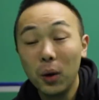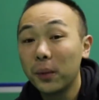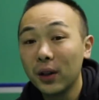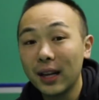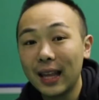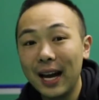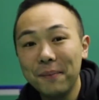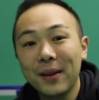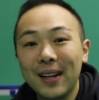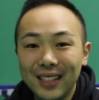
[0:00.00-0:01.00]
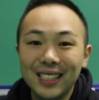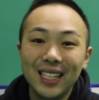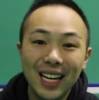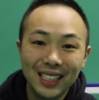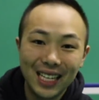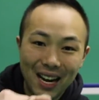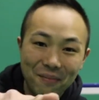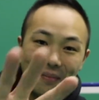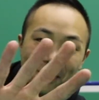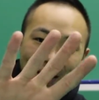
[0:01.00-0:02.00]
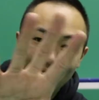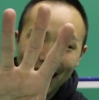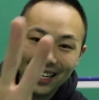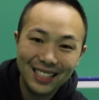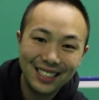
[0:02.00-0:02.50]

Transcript: Hope you like that. See you next time. Bye.